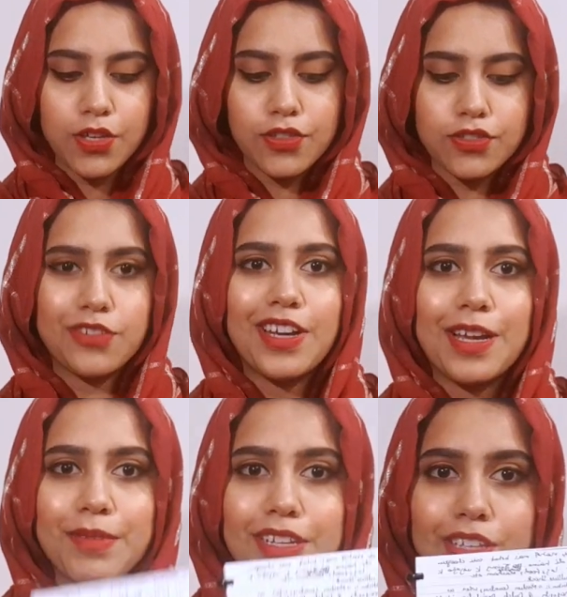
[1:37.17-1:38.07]
So
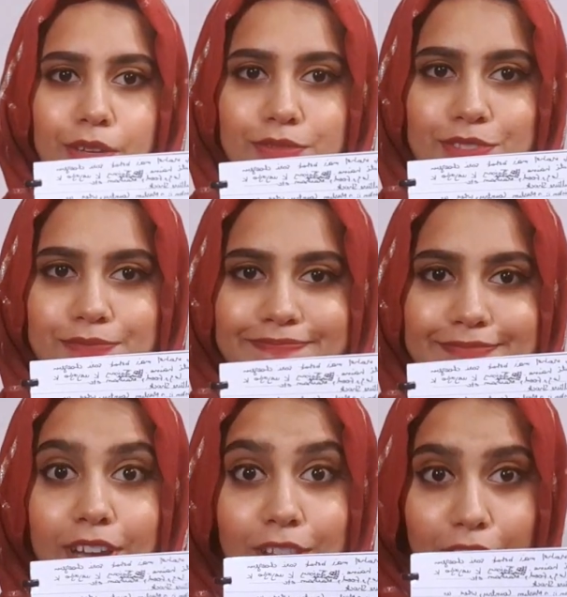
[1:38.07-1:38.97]
I made notes,
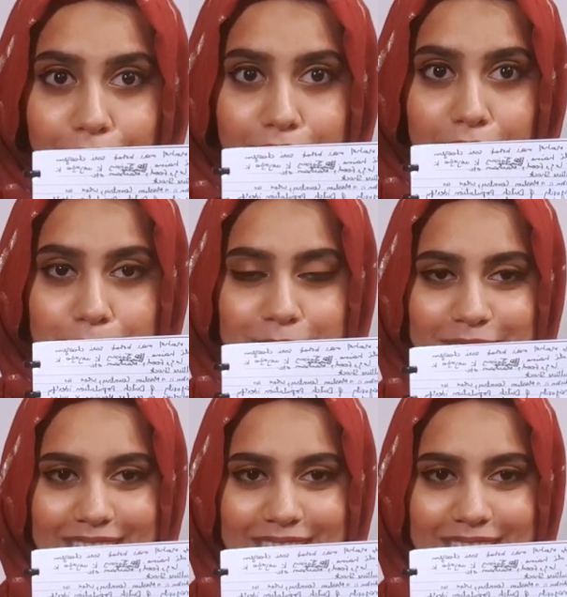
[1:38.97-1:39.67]
a lot of them.